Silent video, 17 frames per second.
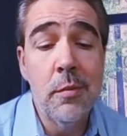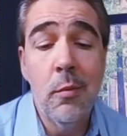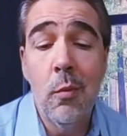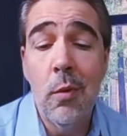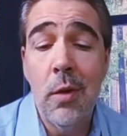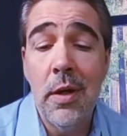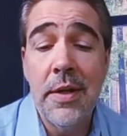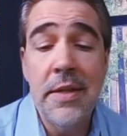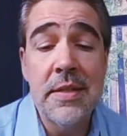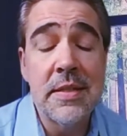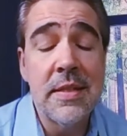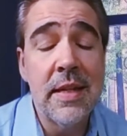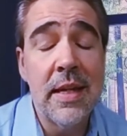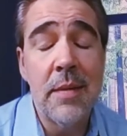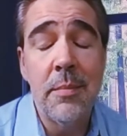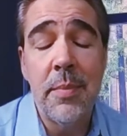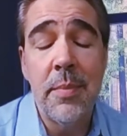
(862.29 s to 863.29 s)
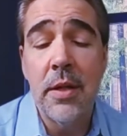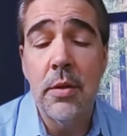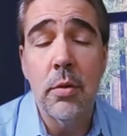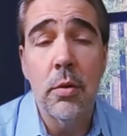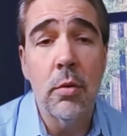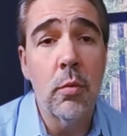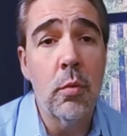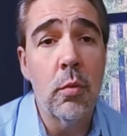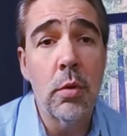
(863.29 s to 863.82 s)
one is not better
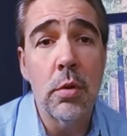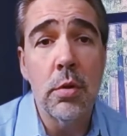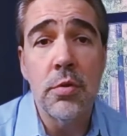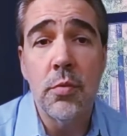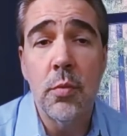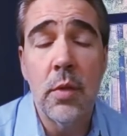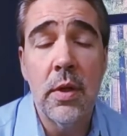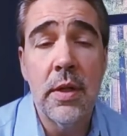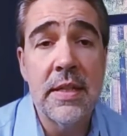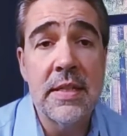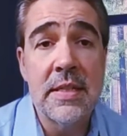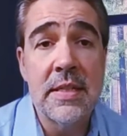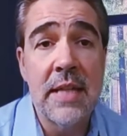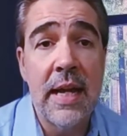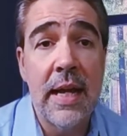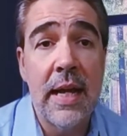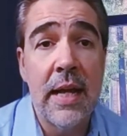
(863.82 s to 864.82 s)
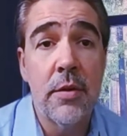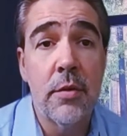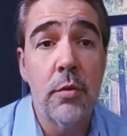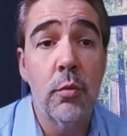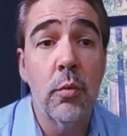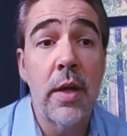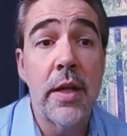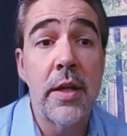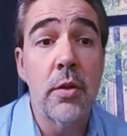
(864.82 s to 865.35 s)
or worse, one is not
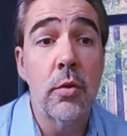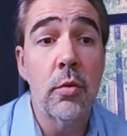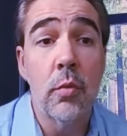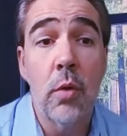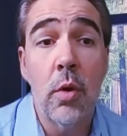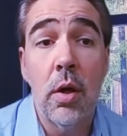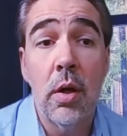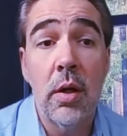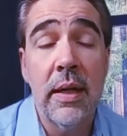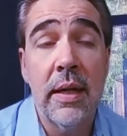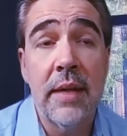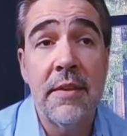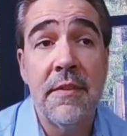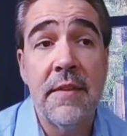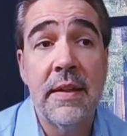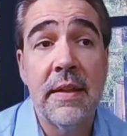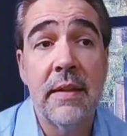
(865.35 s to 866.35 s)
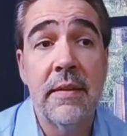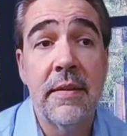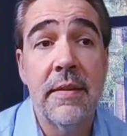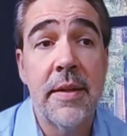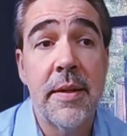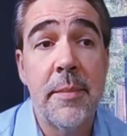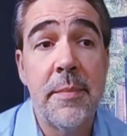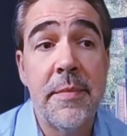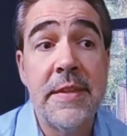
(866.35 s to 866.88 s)
right or wrong. I think
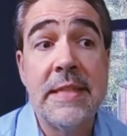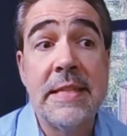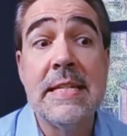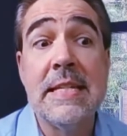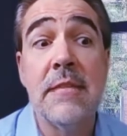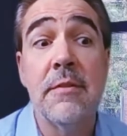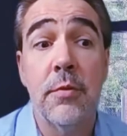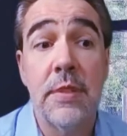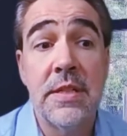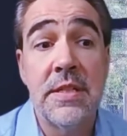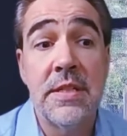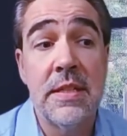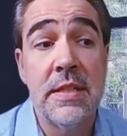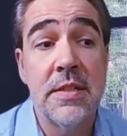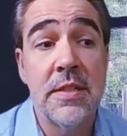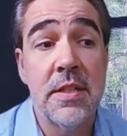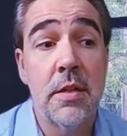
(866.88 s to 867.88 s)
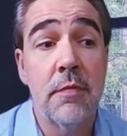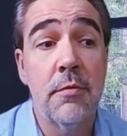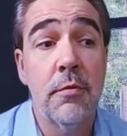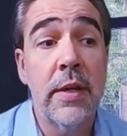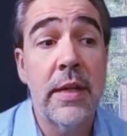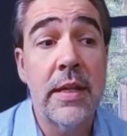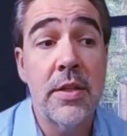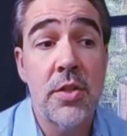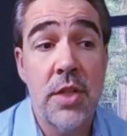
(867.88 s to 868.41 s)
that the difference is in a
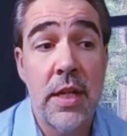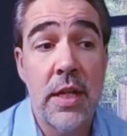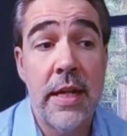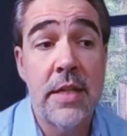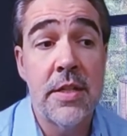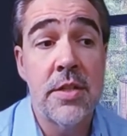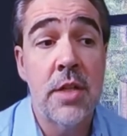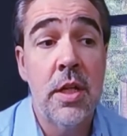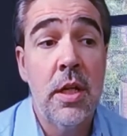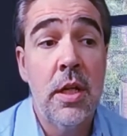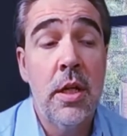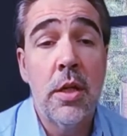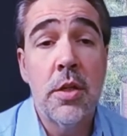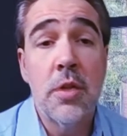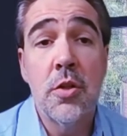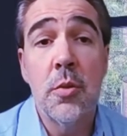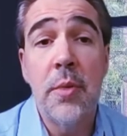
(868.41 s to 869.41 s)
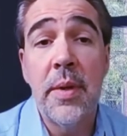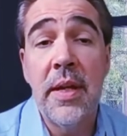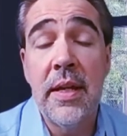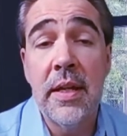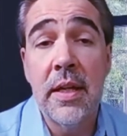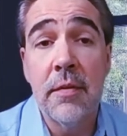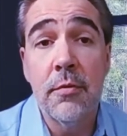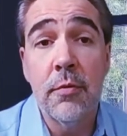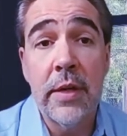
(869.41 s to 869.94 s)
franchise, you're
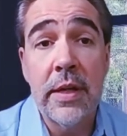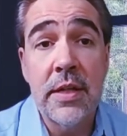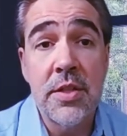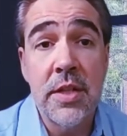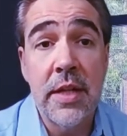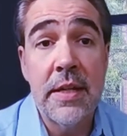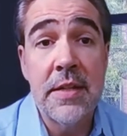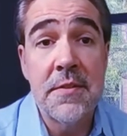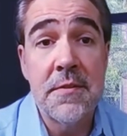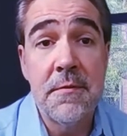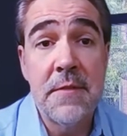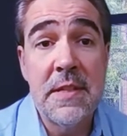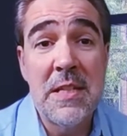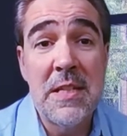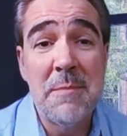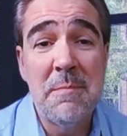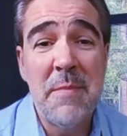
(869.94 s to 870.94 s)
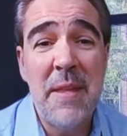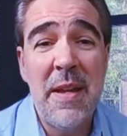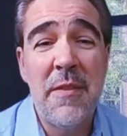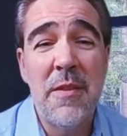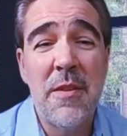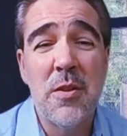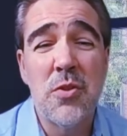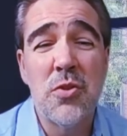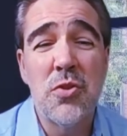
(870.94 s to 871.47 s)
paying a franchise fee and
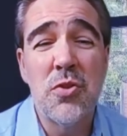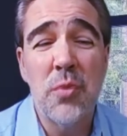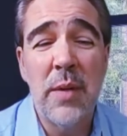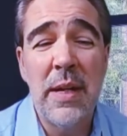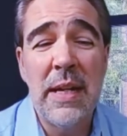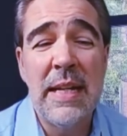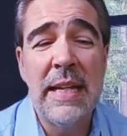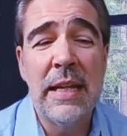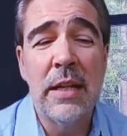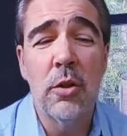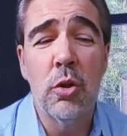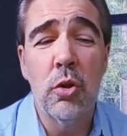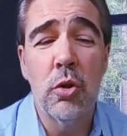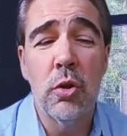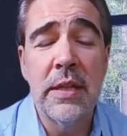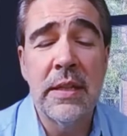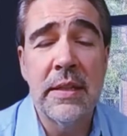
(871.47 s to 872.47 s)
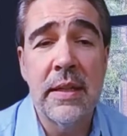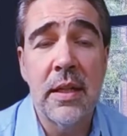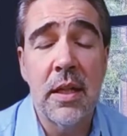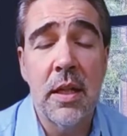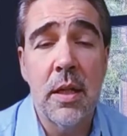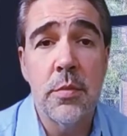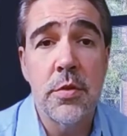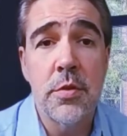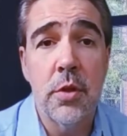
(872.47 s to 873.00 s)
there's training and learning that
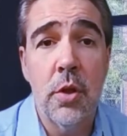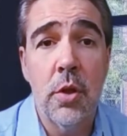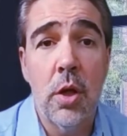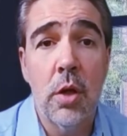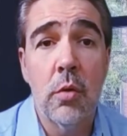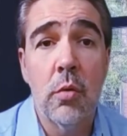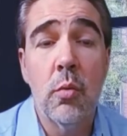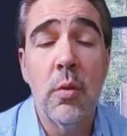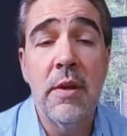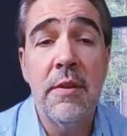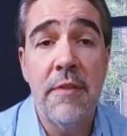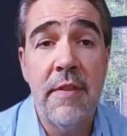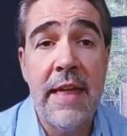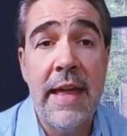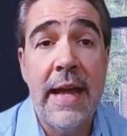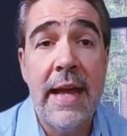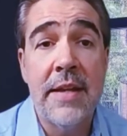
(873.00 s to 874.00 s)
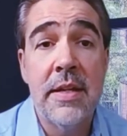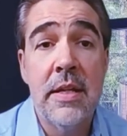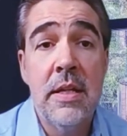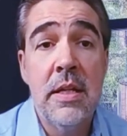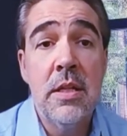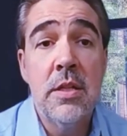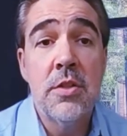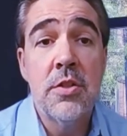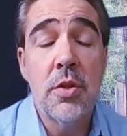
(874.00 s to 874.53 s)
comes along with that.
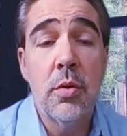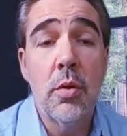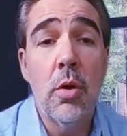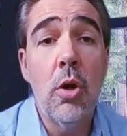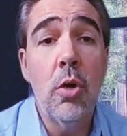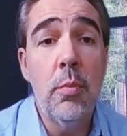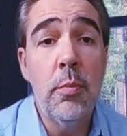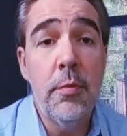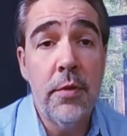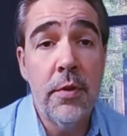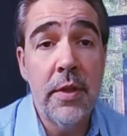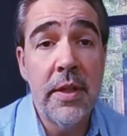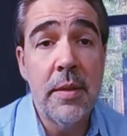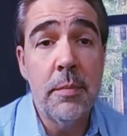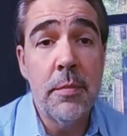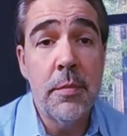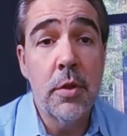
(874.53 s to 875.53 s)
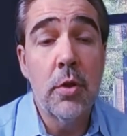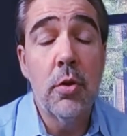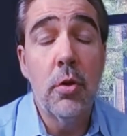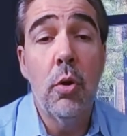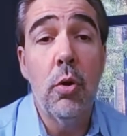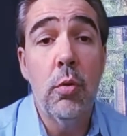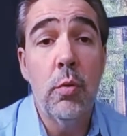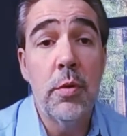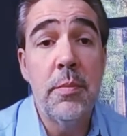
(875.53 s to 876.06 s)
So hopefully the
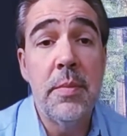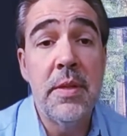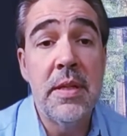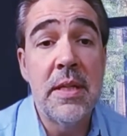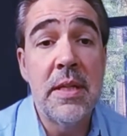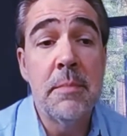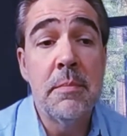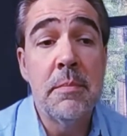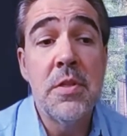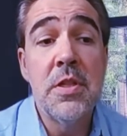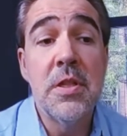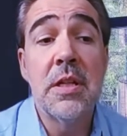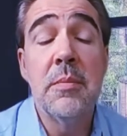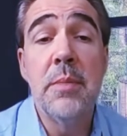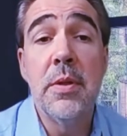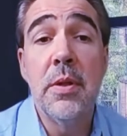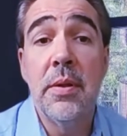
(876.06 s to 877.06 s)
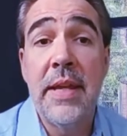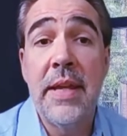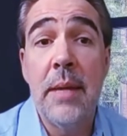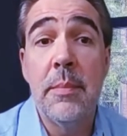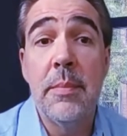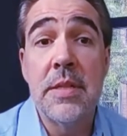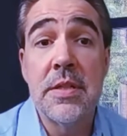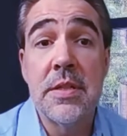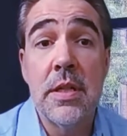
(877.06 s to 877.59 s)
goal would be you could build
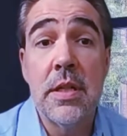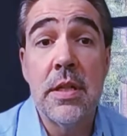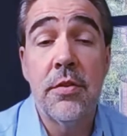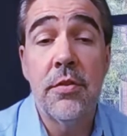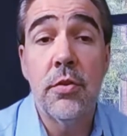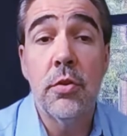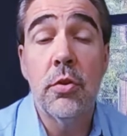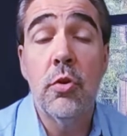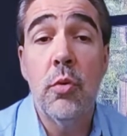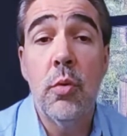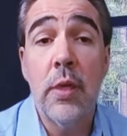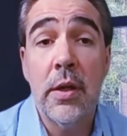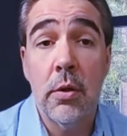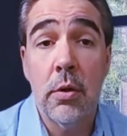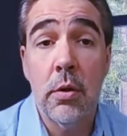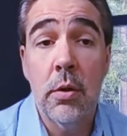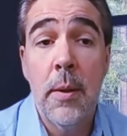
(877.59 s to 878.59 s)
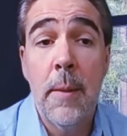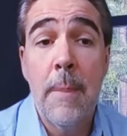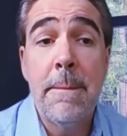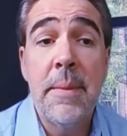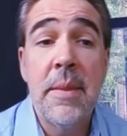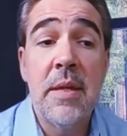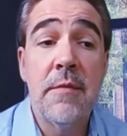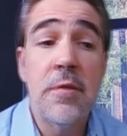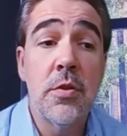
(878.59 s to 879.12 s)
that business quicker.
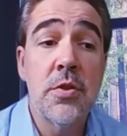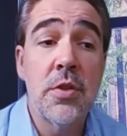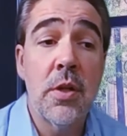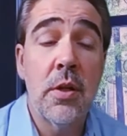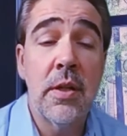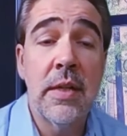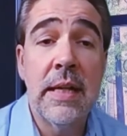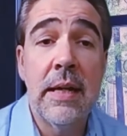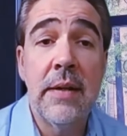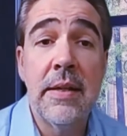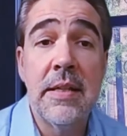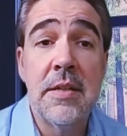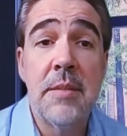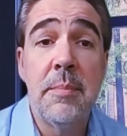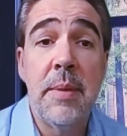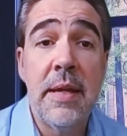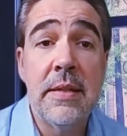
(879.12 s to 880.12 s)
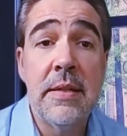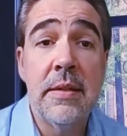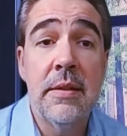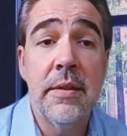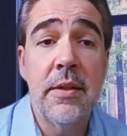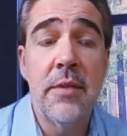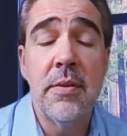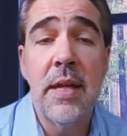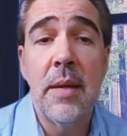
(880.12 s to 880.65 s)
If you're starting out
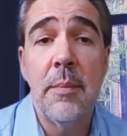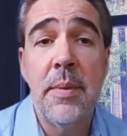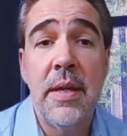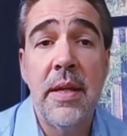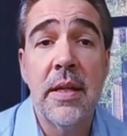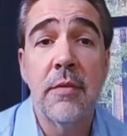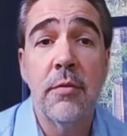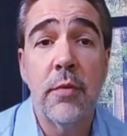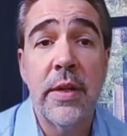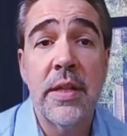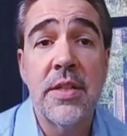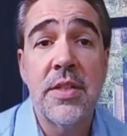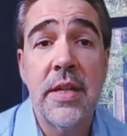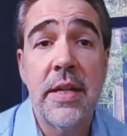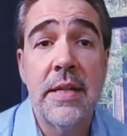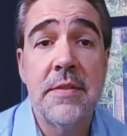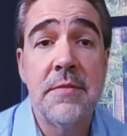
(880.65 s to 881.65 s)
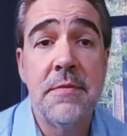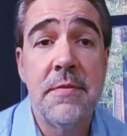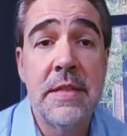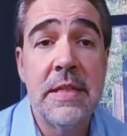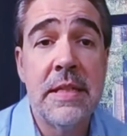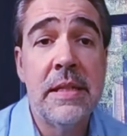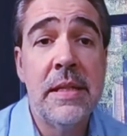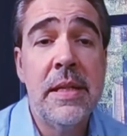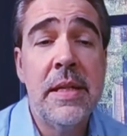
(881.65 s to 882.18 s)
independently, you're not paying a franchise
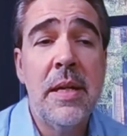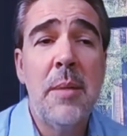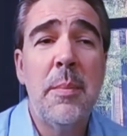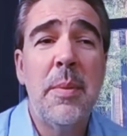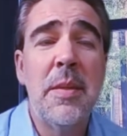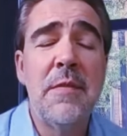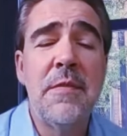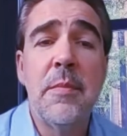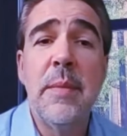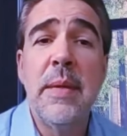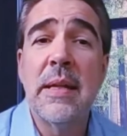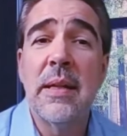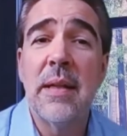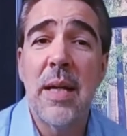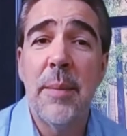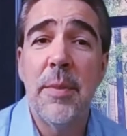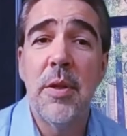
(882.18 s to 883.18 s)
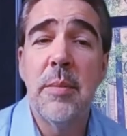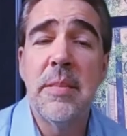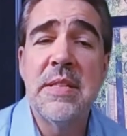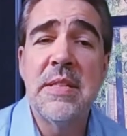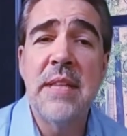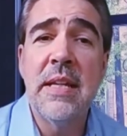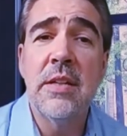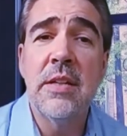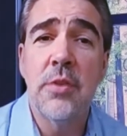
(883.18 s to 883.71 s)
fee but if you make a couple of
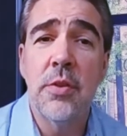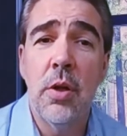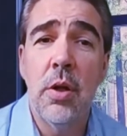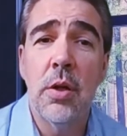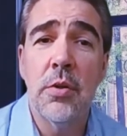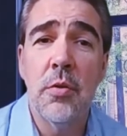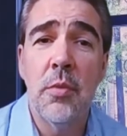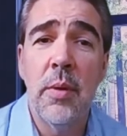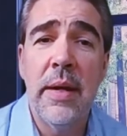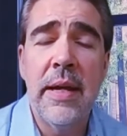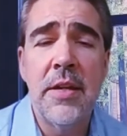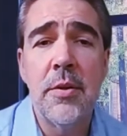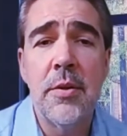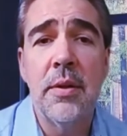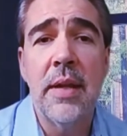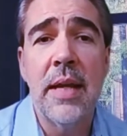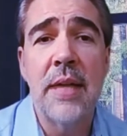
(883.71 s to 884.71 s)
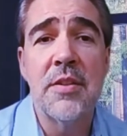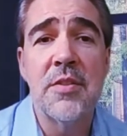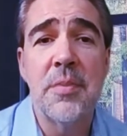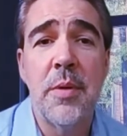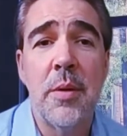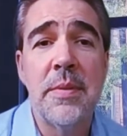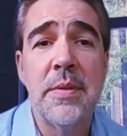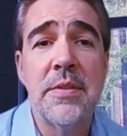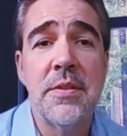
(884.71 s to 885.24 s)
mistakes along the way, I know a lot of
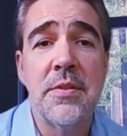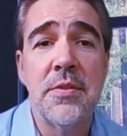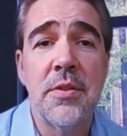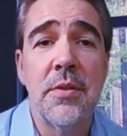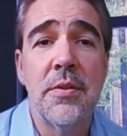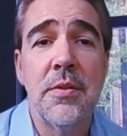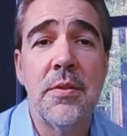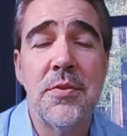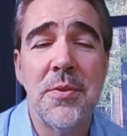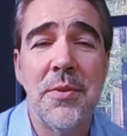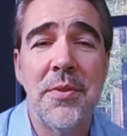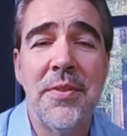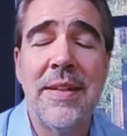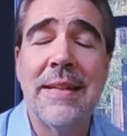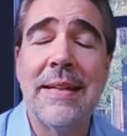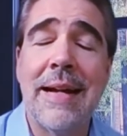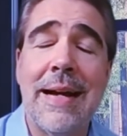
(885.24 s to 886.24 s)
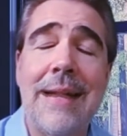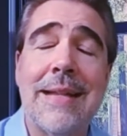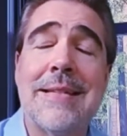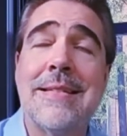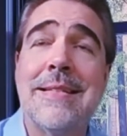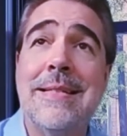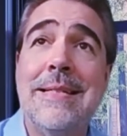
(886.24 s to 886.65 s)
small business owners who'll say, gosh,